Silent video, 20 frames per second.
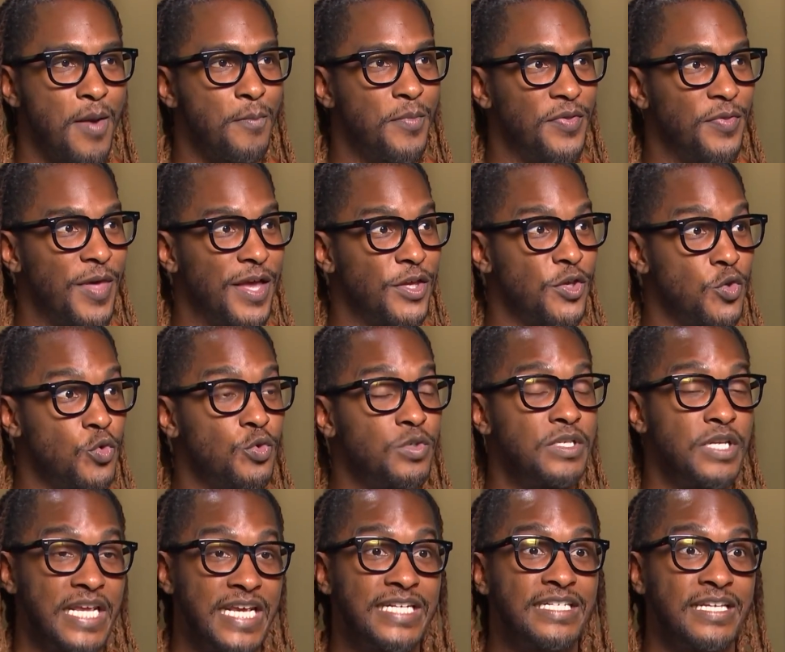but that
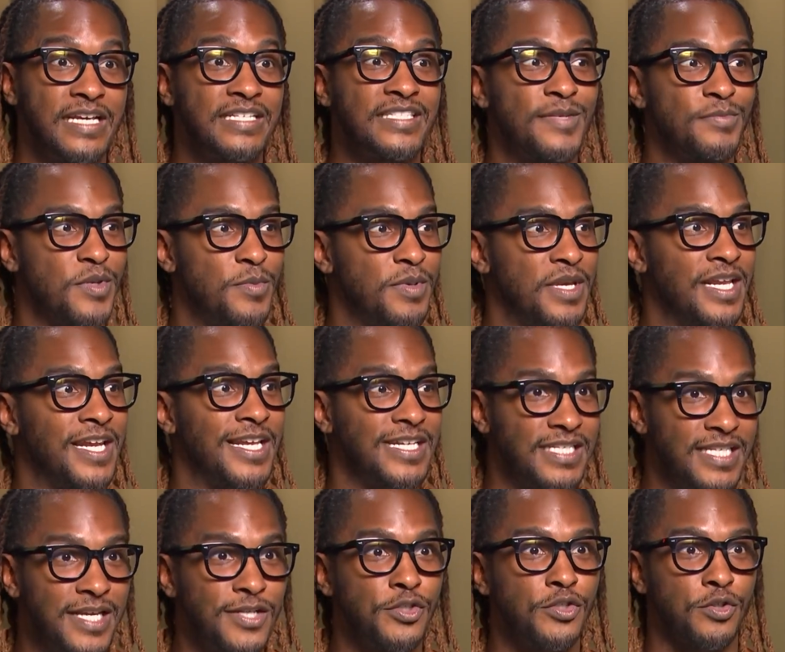you it does seem to be an
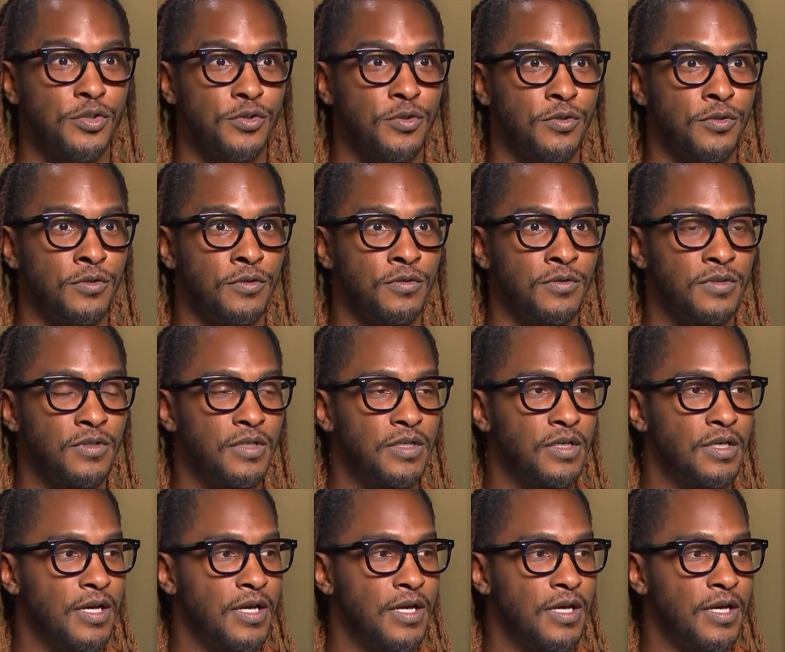intentional